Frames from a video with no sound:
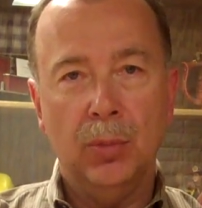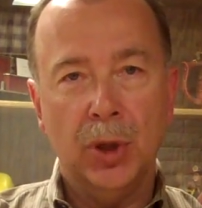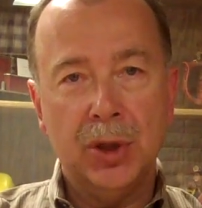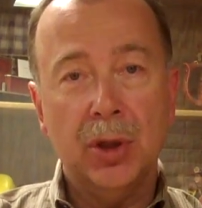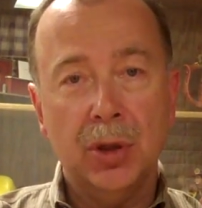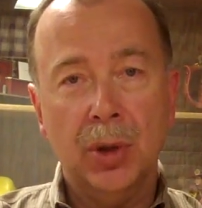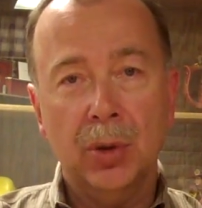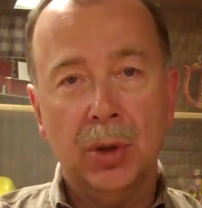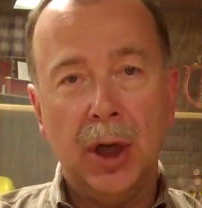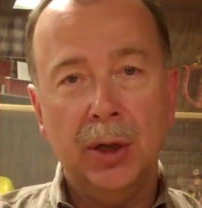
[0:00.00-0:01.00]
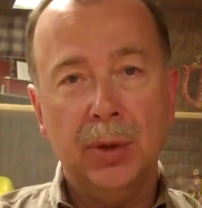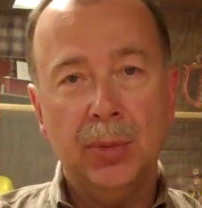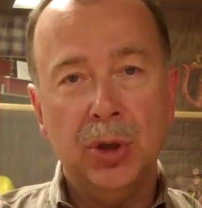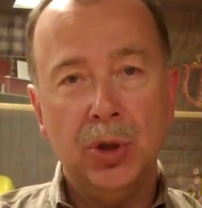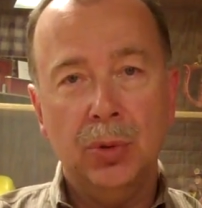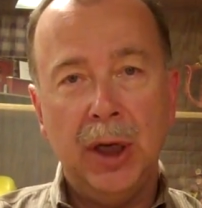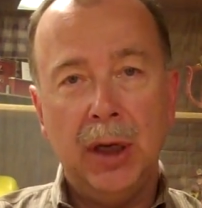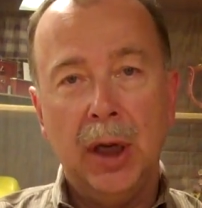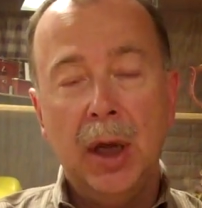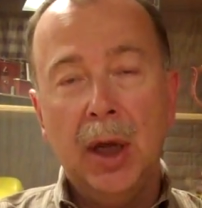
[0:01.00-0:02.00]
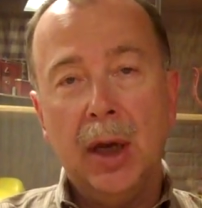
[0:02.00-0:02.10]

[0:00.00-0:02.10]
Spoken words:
What's the total contribution rate?